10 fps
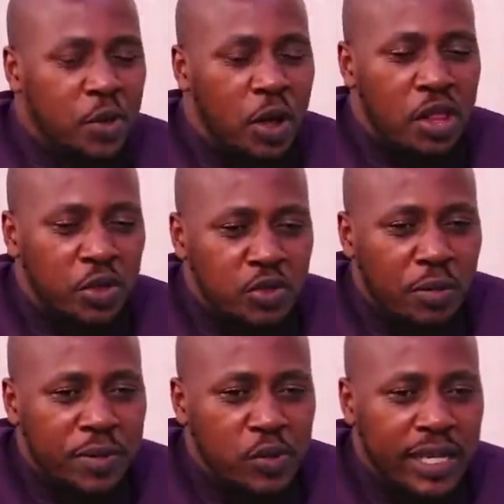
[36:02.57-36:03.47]
So
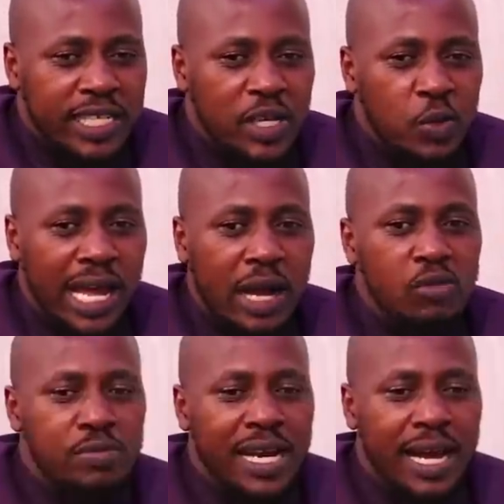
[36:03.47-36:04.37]
those who have been wondering why
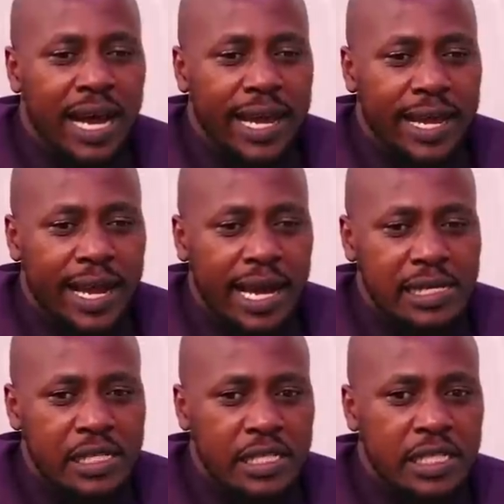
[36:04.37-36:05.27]
I would buy her a
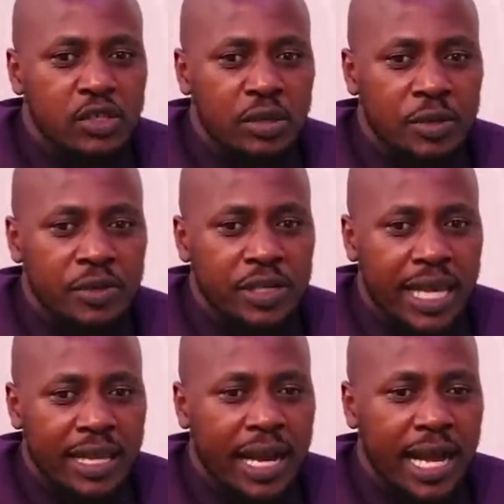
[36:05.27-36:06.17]
car and she sits on me
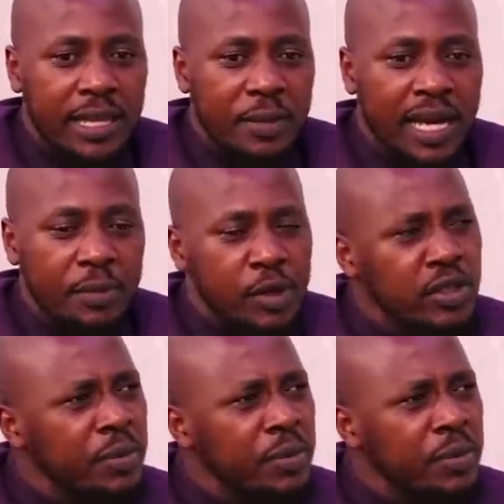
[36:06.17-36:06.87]
with the other guy, the mechanic.